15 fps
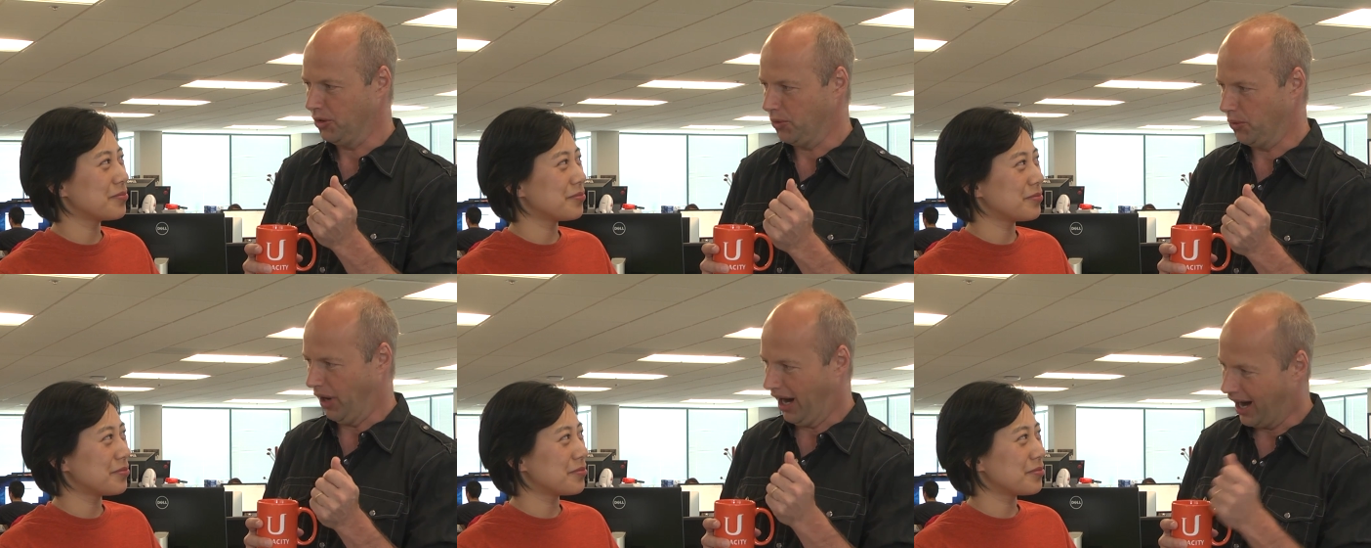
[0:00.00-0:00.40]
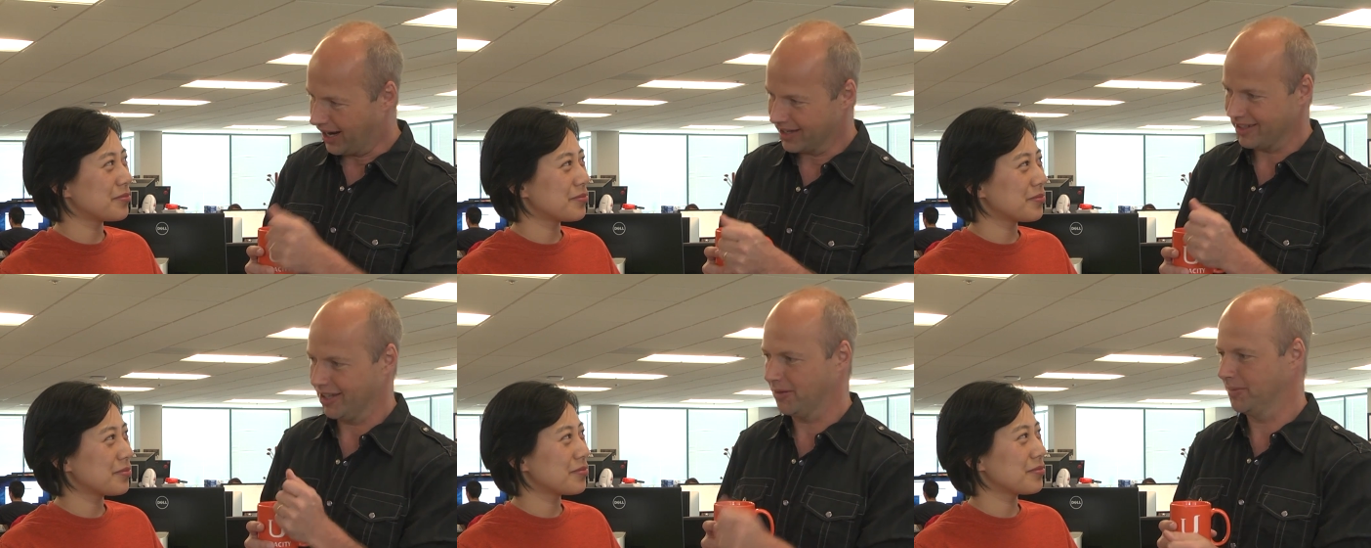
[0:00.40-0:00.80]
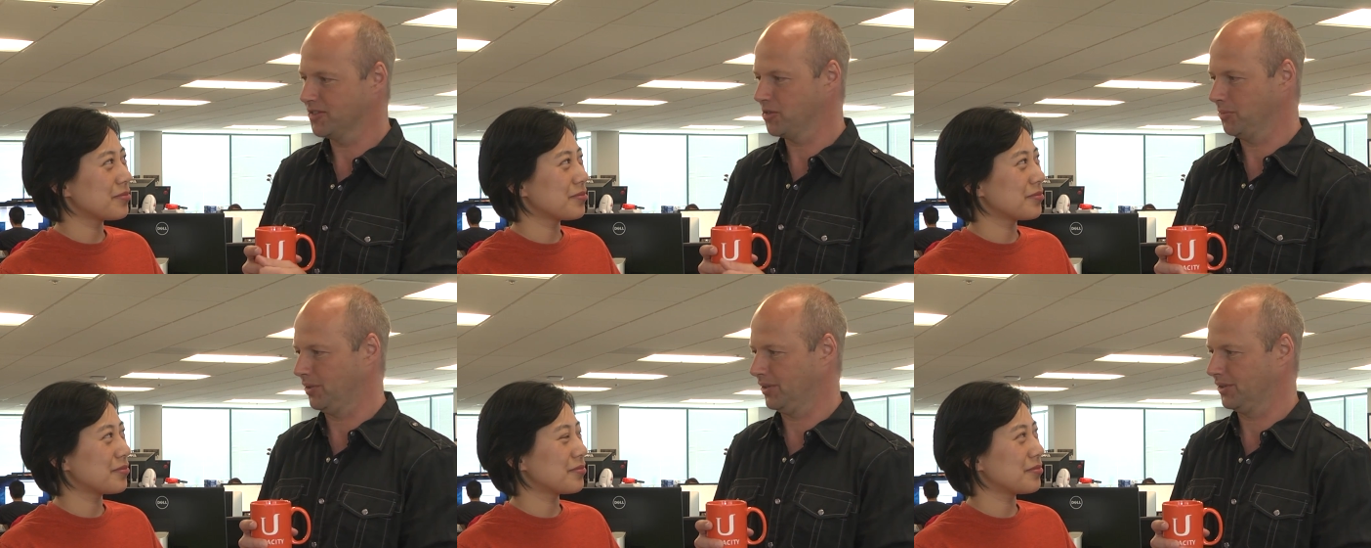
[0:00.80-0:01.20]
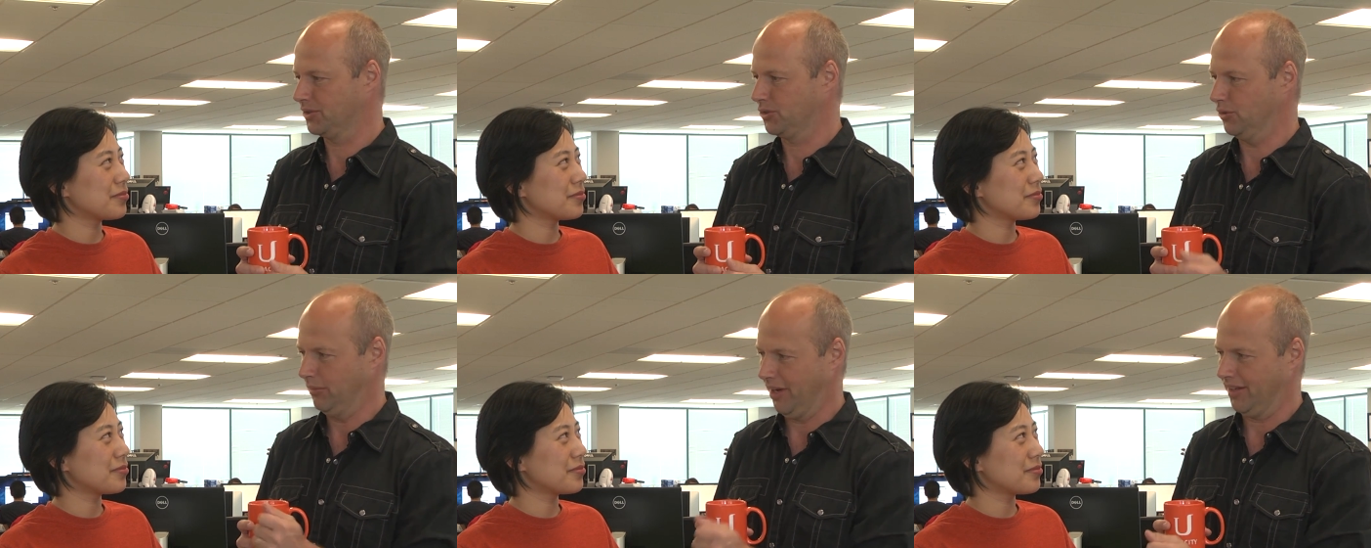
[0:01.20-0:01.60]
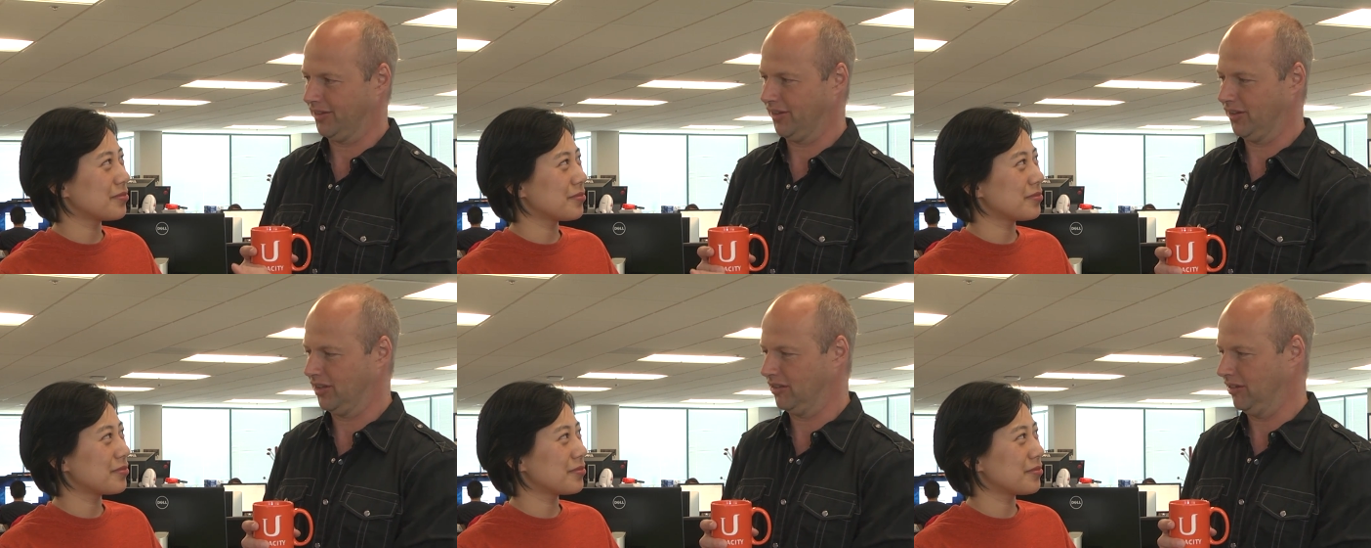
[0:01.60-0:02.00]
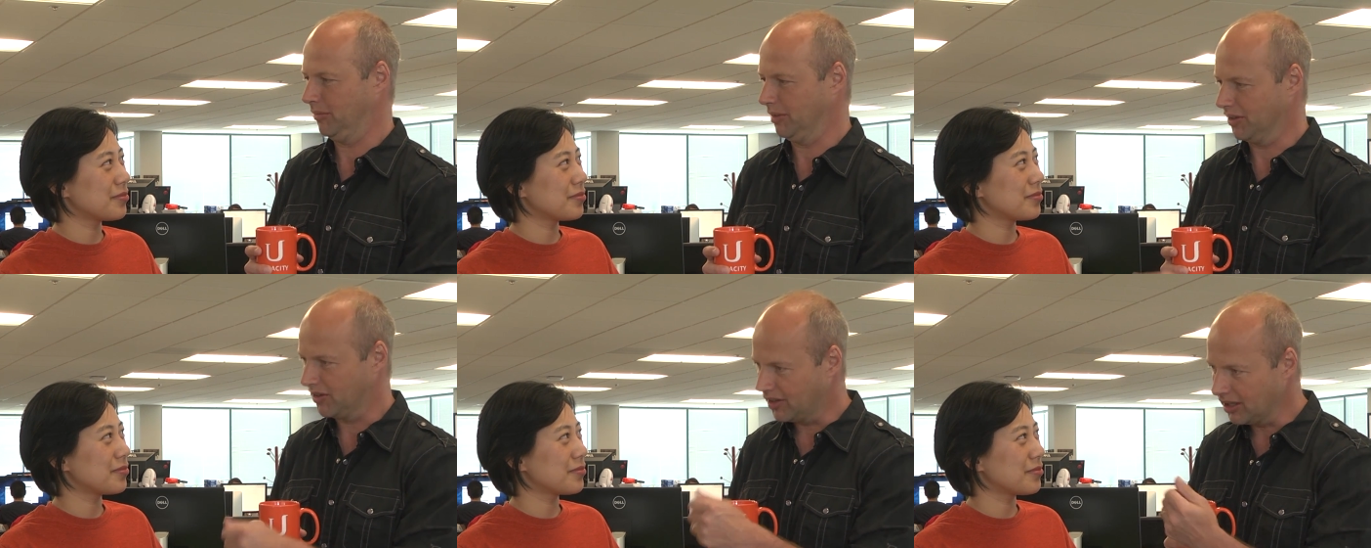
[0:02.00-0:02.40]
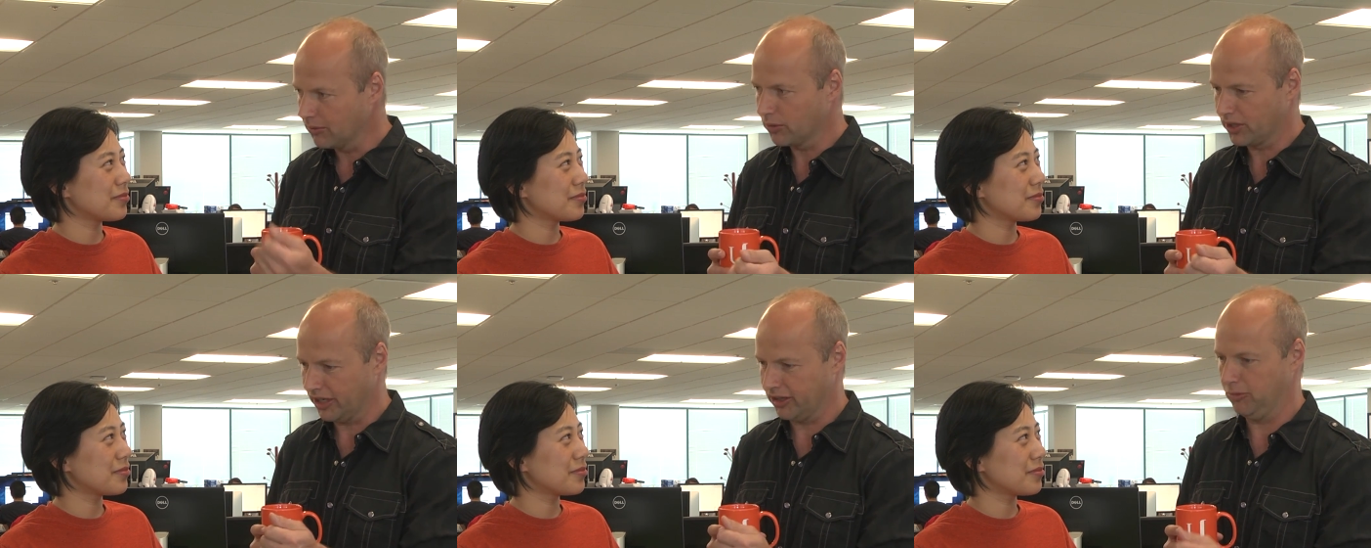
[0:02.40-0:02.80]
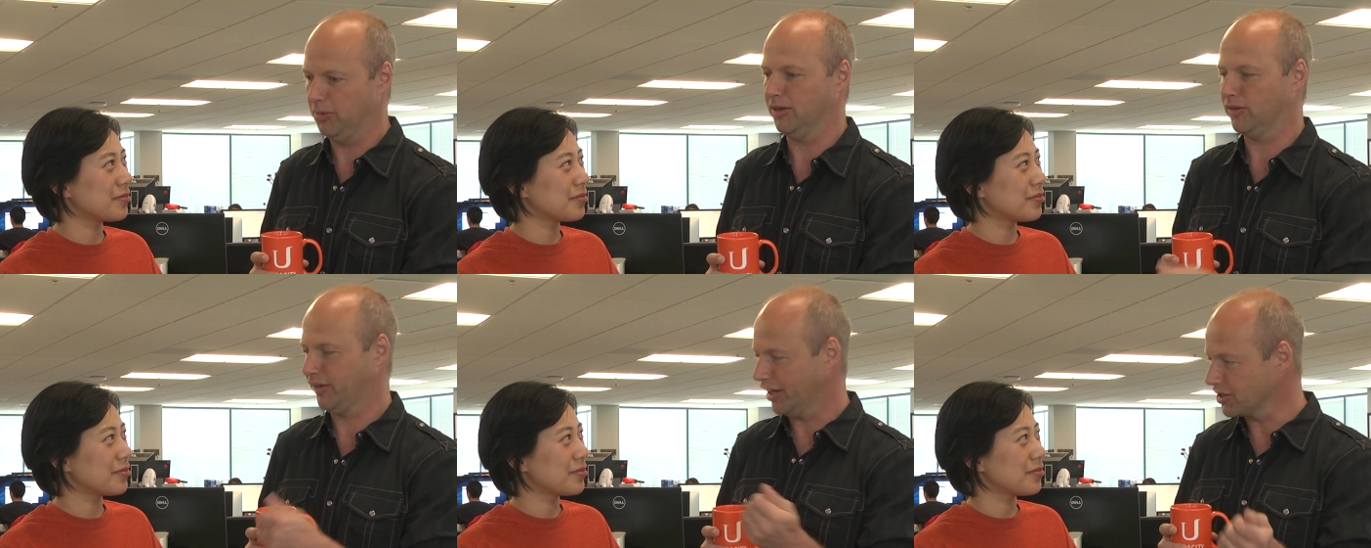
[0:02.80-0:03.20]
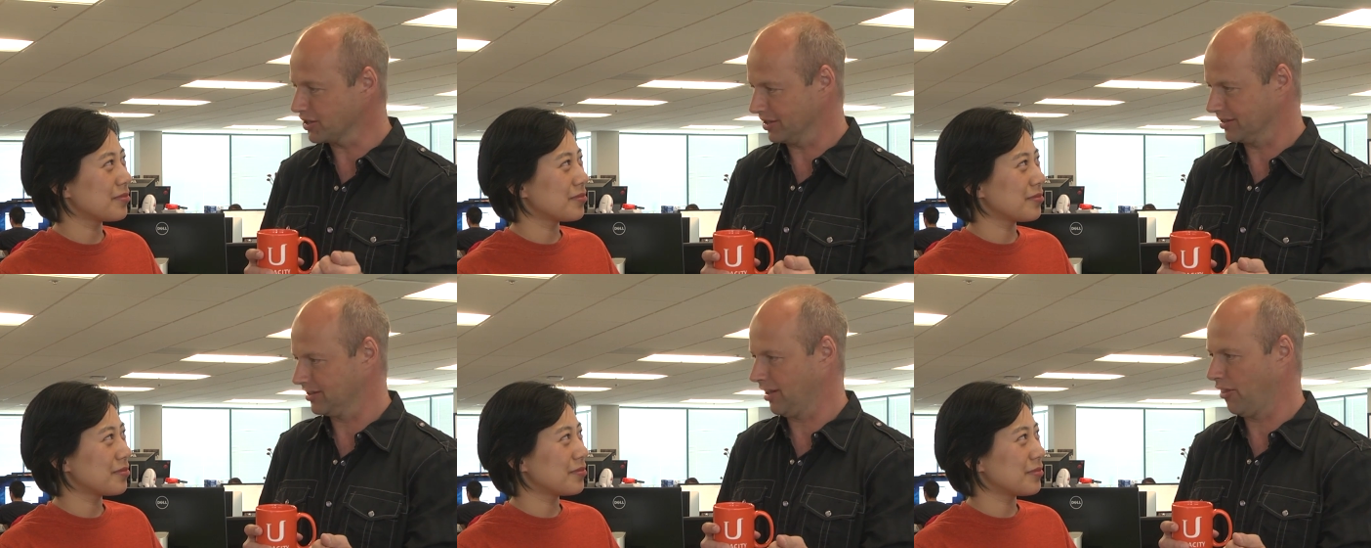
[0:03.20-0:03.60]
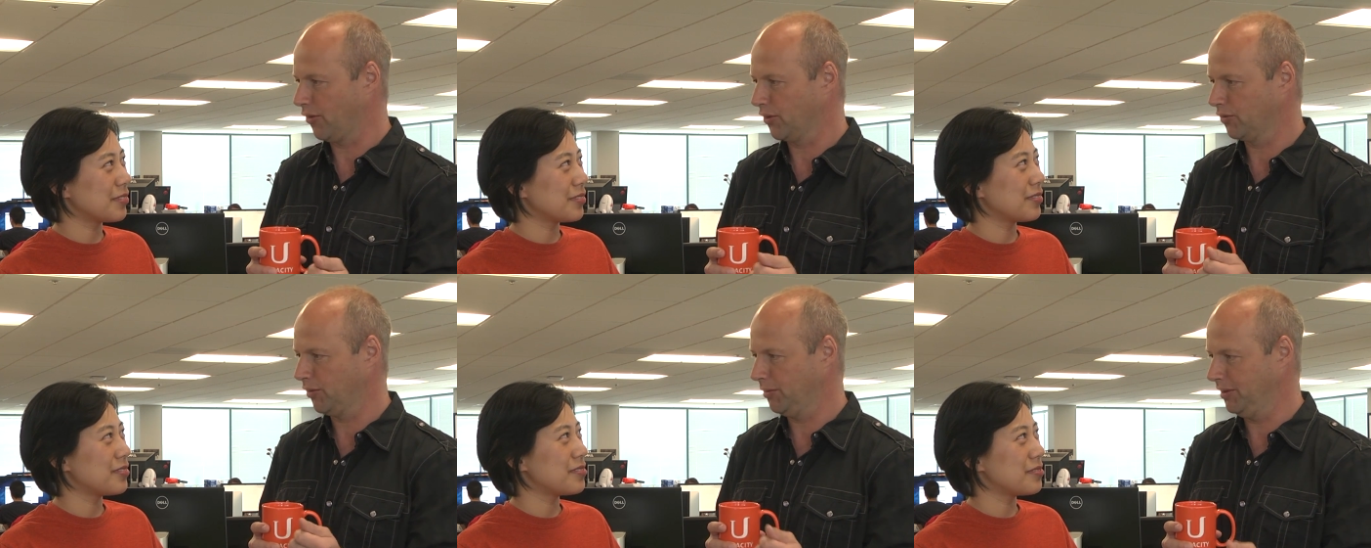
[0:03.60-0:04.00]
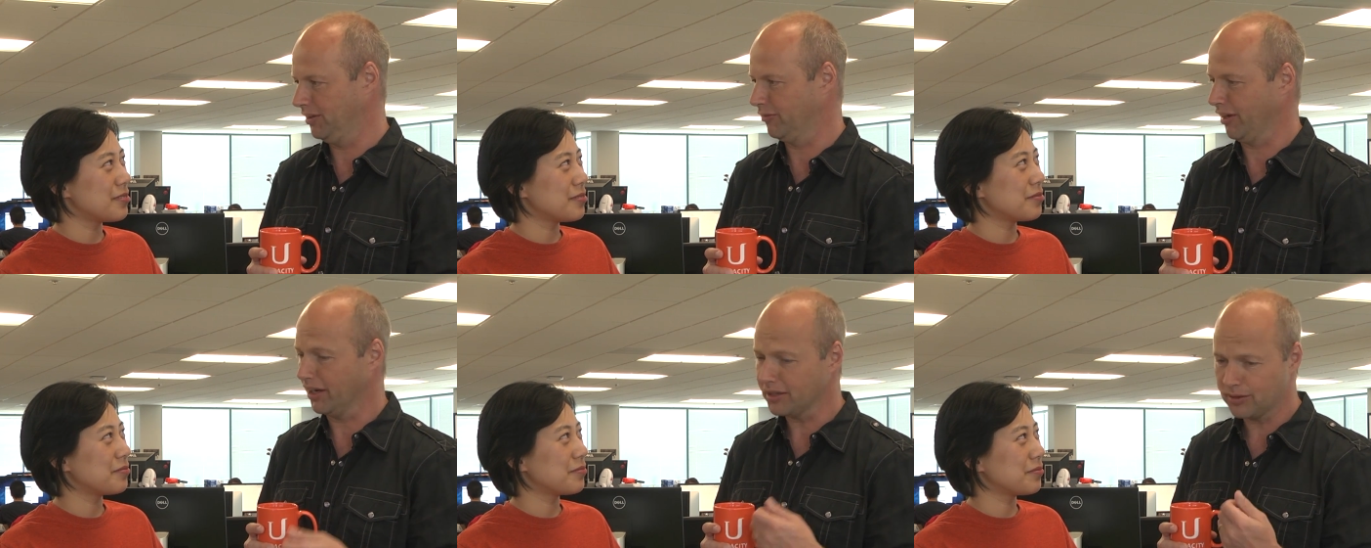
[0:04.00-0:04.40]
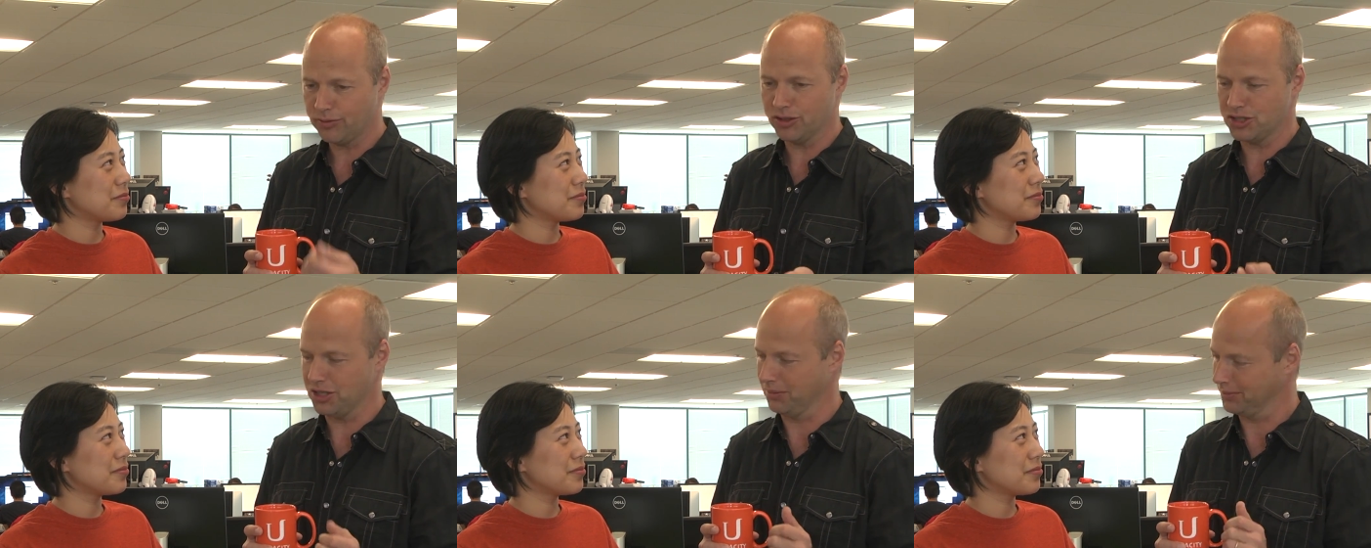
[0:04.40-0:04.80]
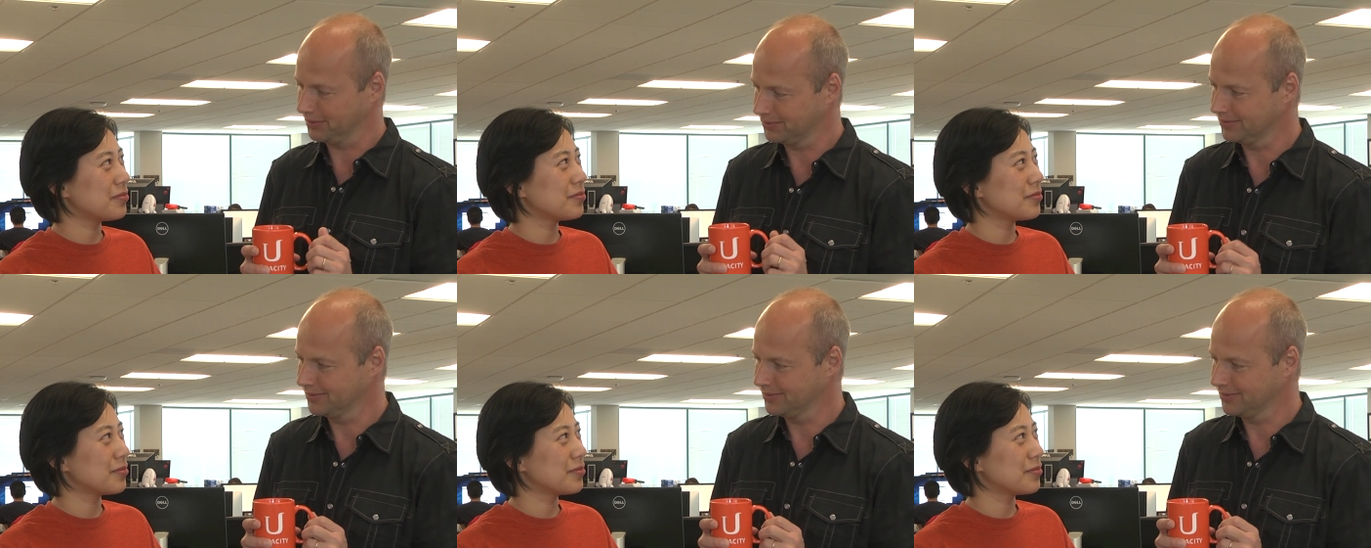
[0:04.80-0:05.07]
Speaker 1: who aren't admissible to a master's degree but still would like to be credentialed, and those will be relatively cheap.